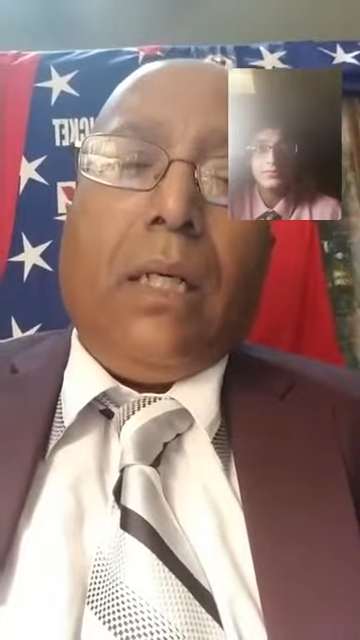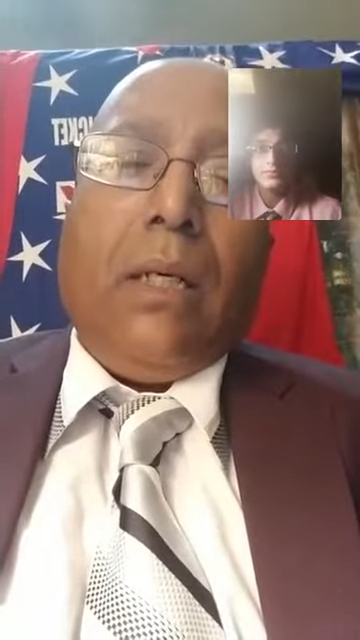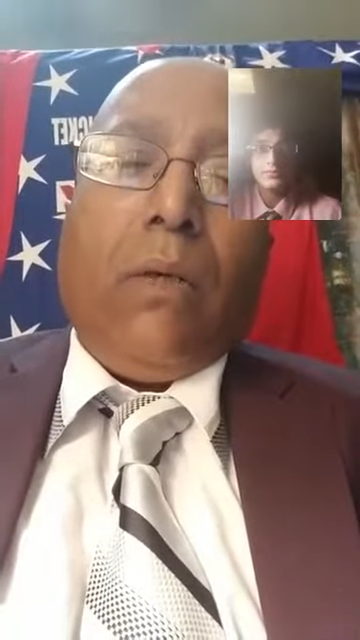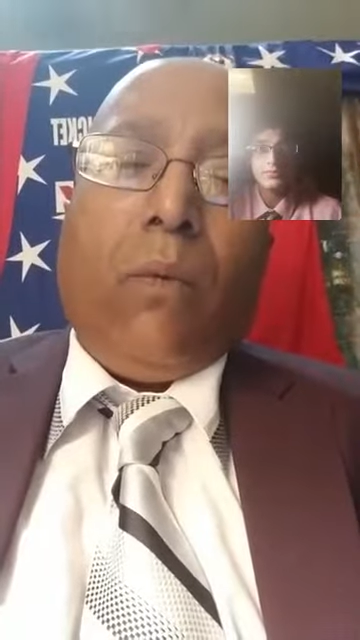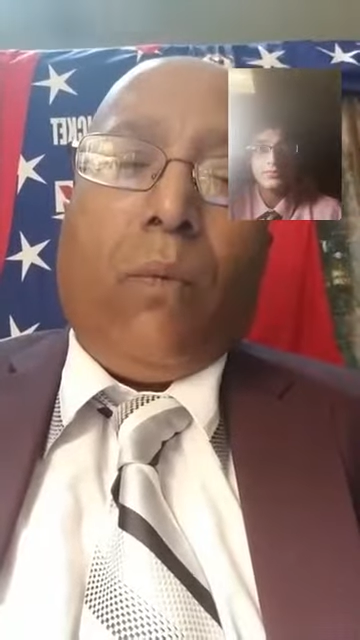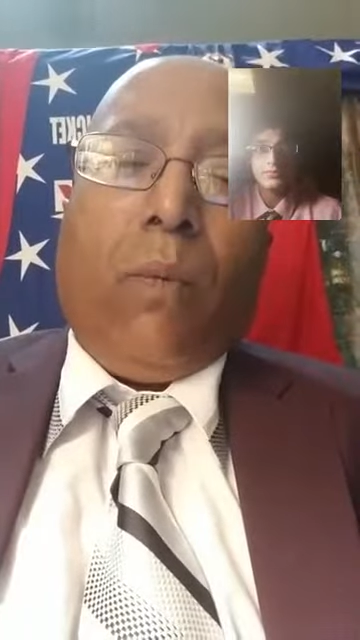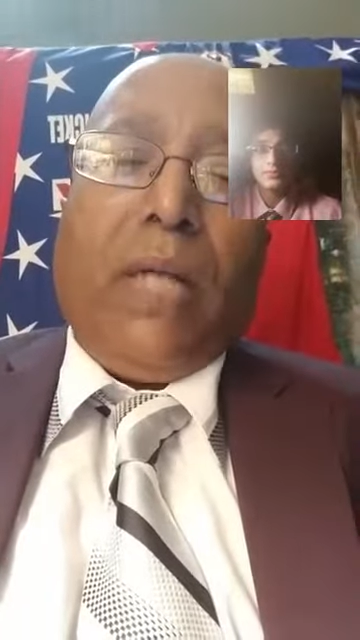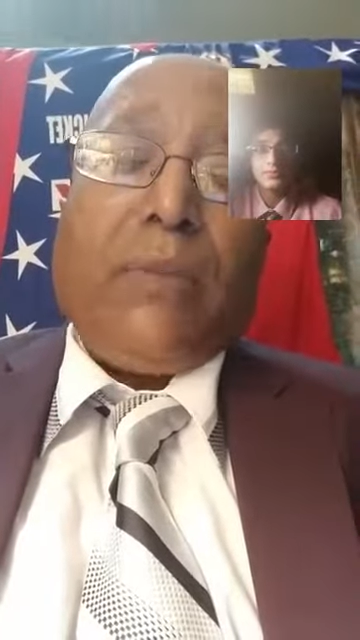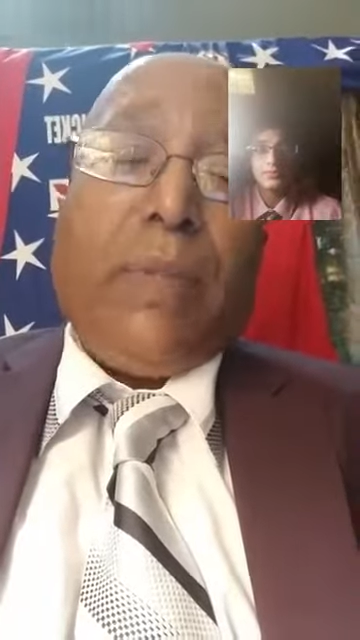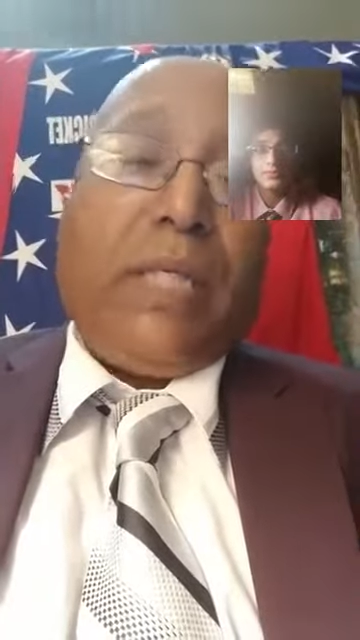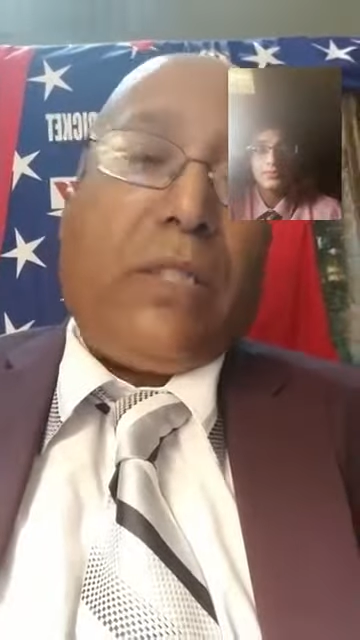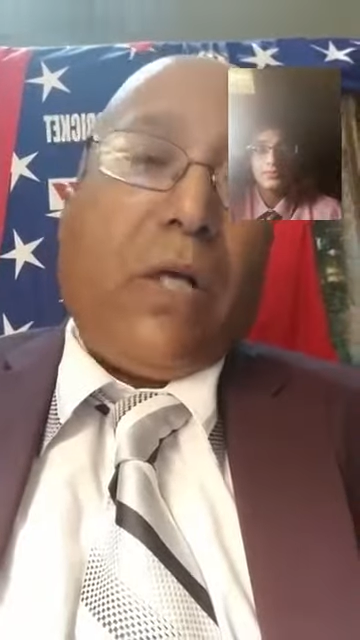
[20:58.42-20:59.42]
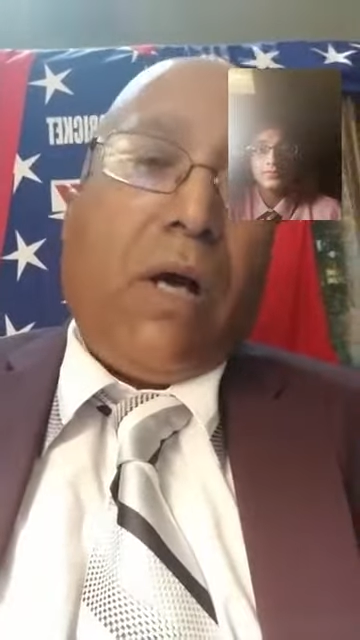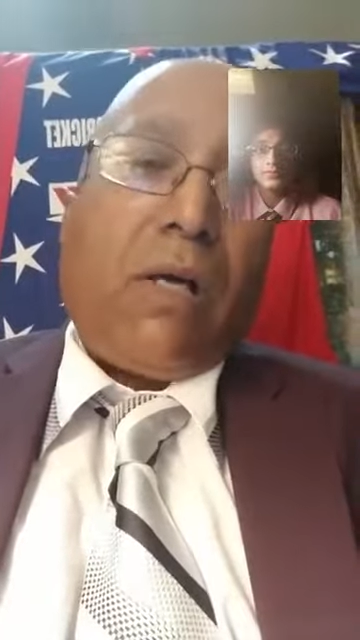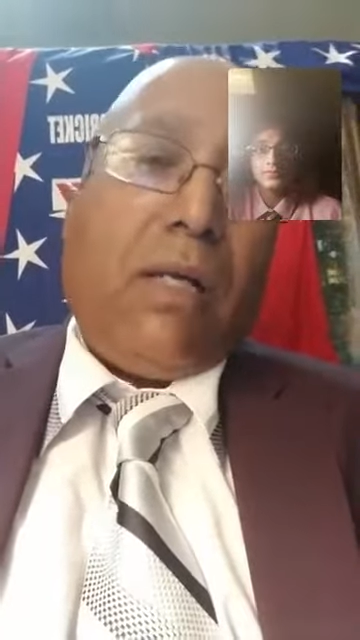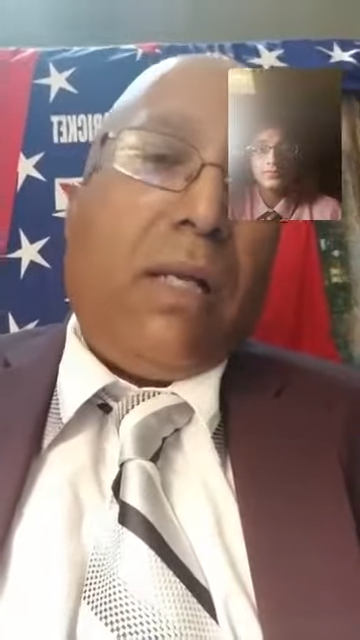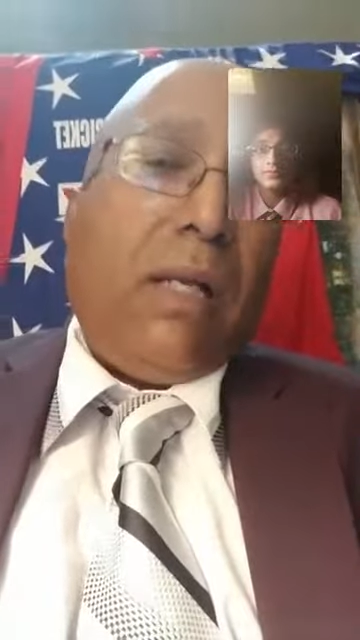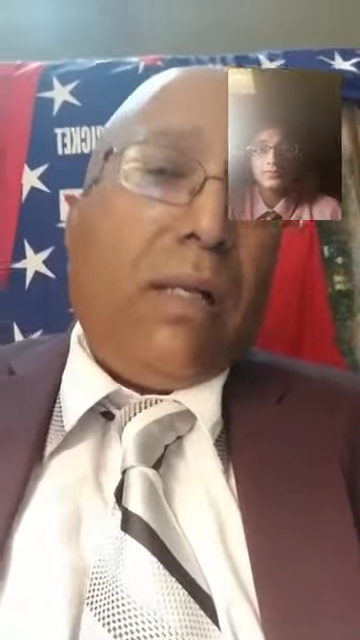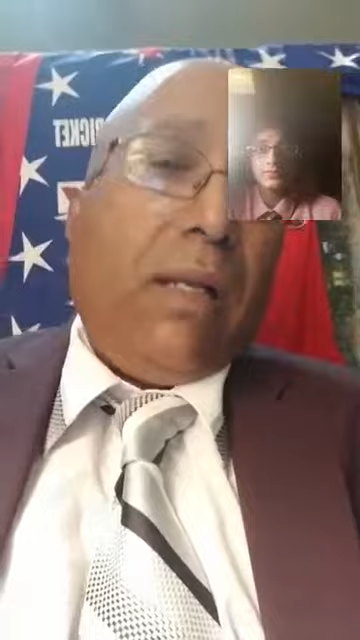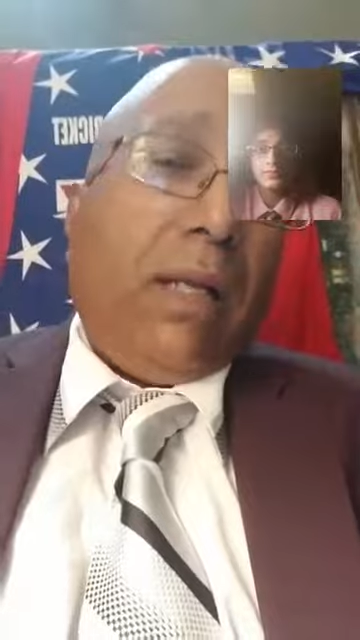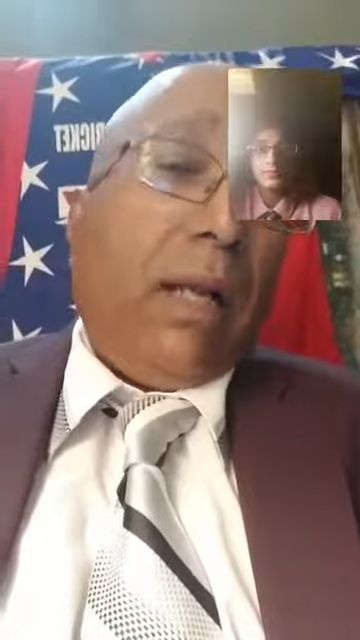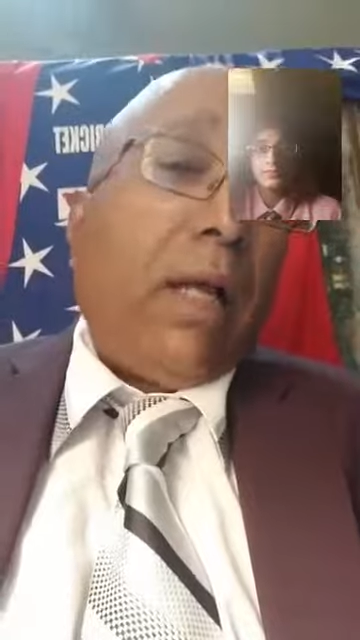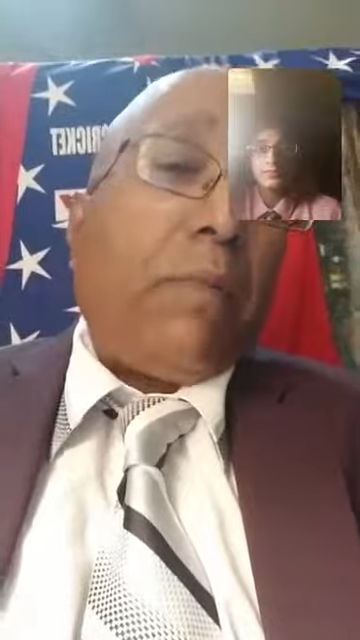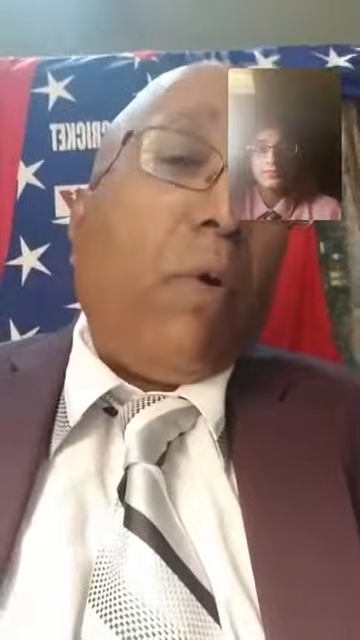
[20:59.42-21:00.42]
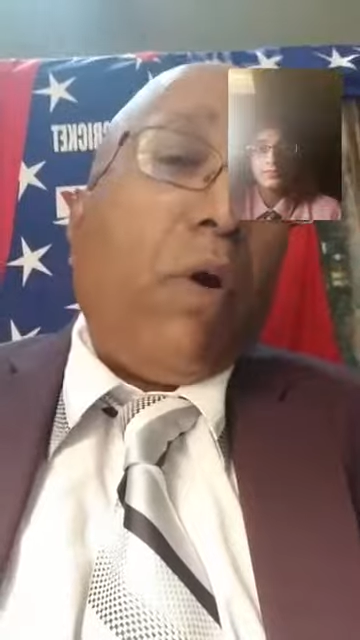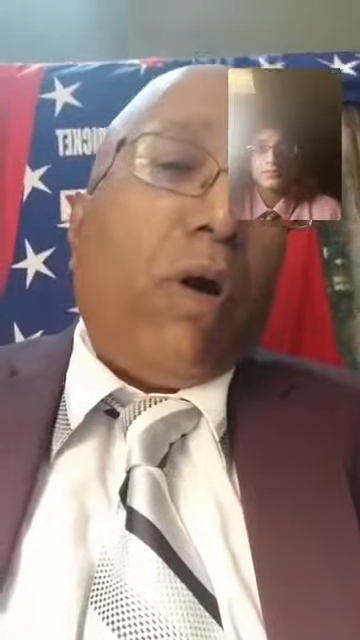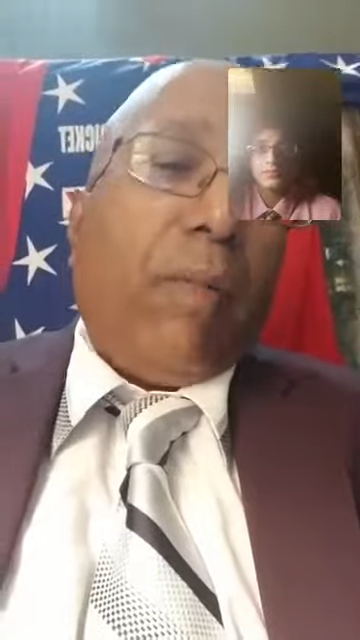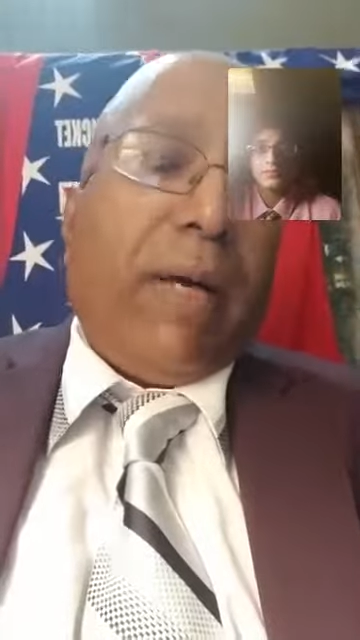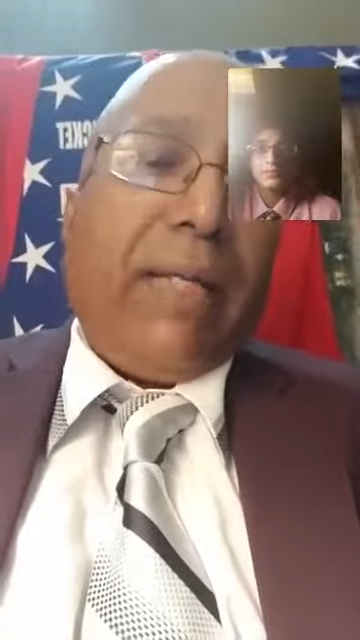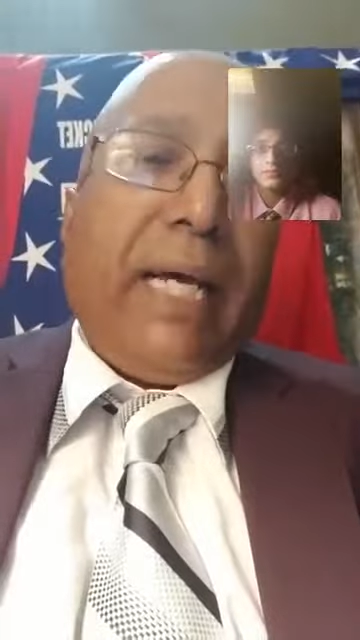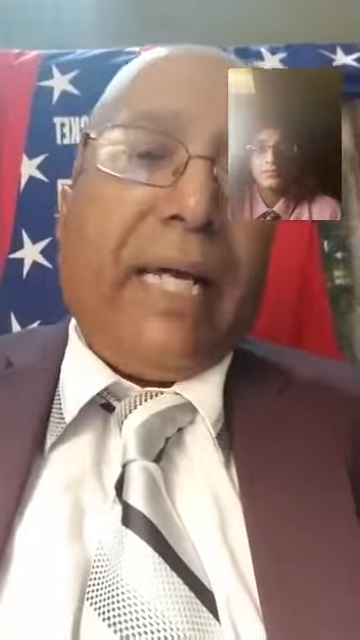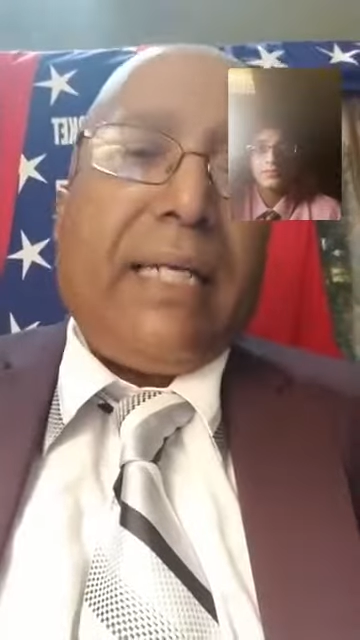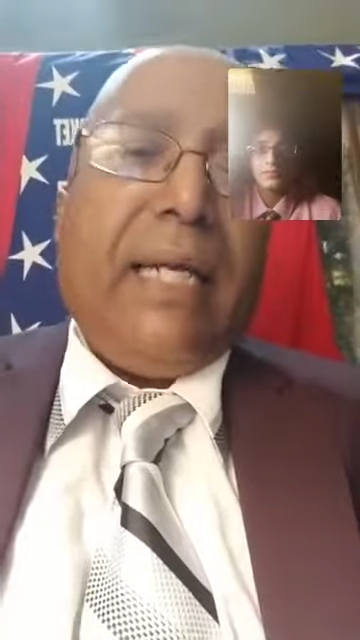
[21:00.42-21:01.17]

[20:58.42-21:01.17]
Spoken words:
whilst we could talk a lot more about that,